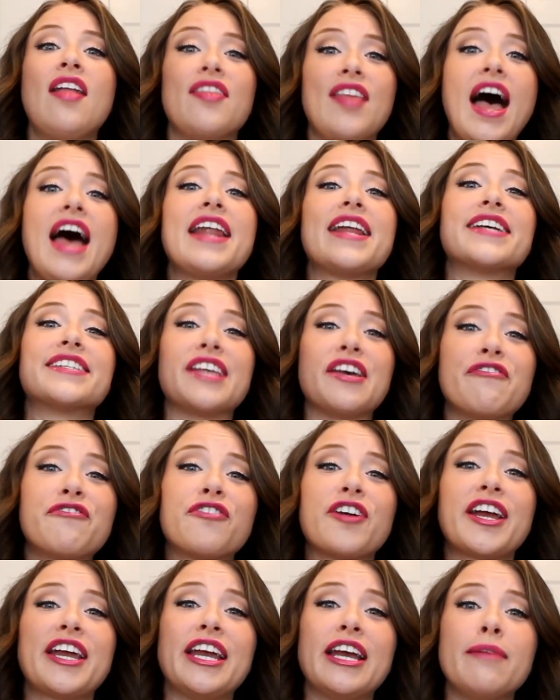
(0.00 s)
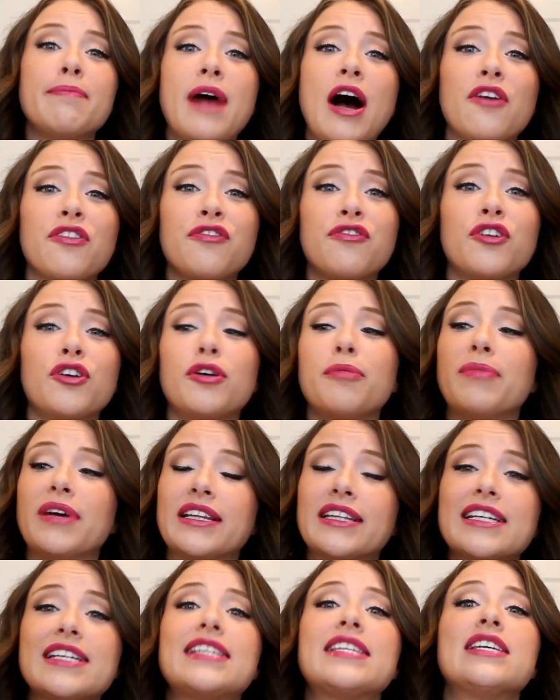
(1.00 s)
That is a freaking mouthful,
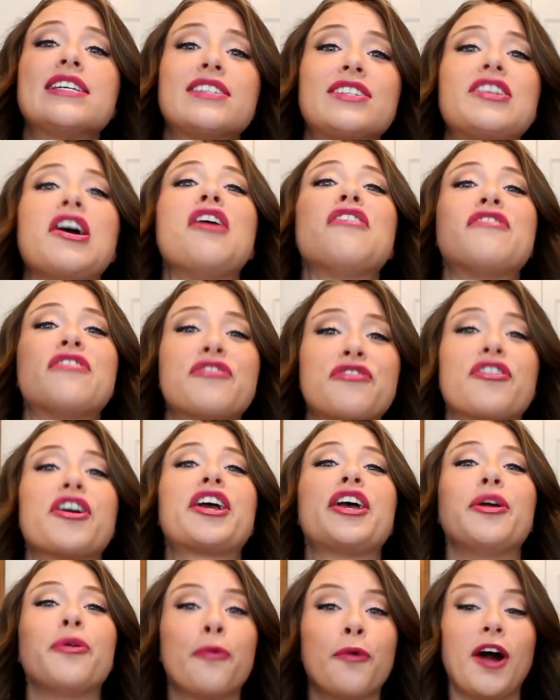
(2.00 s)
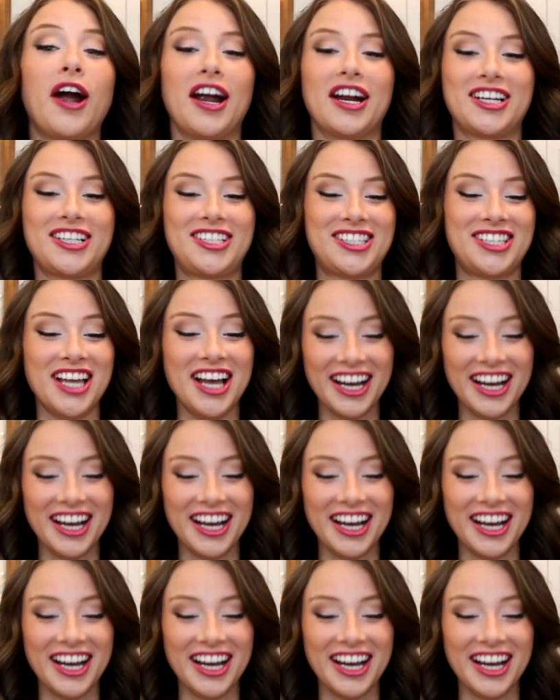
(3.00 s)
but this stuff freaking works.